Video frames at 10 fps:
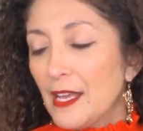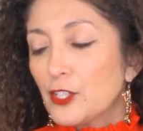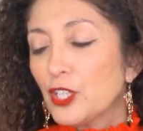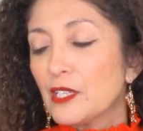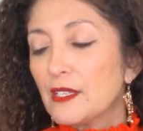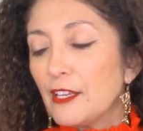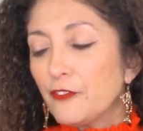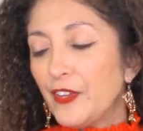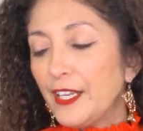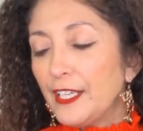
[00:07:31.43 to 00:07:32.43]
So this
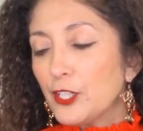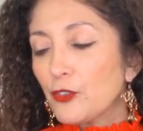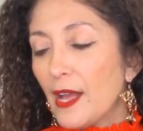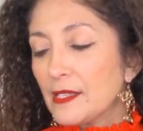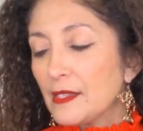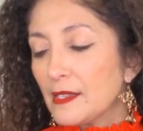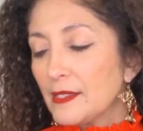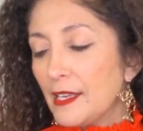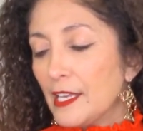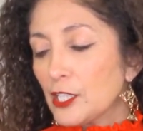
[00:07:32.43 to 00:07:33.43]
infinity dress,
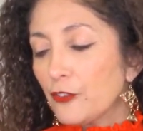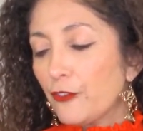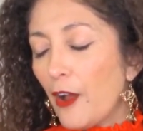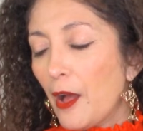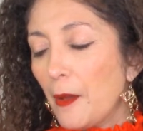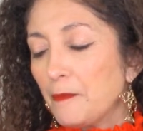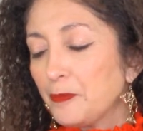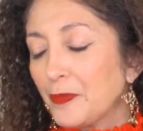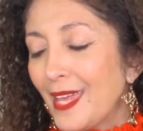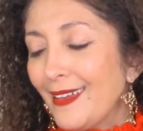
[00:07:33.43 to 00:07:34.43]
this is
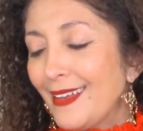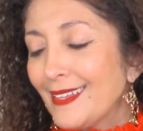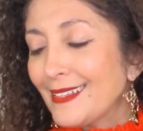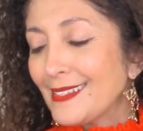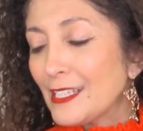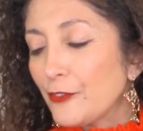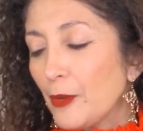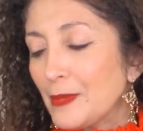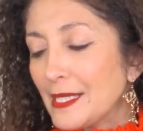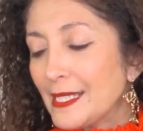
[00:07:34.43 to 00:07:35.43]
from, I think this is
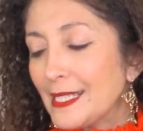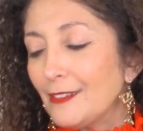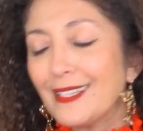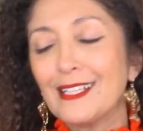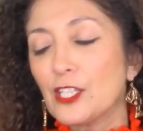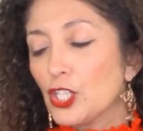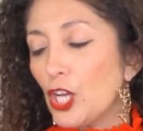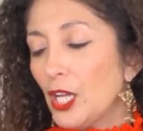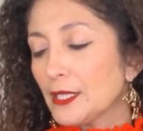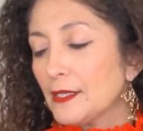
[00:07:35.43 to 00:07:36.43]
from Silk and
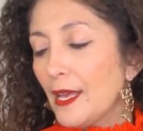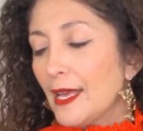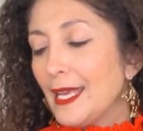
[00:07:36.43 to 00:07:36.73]
Salt.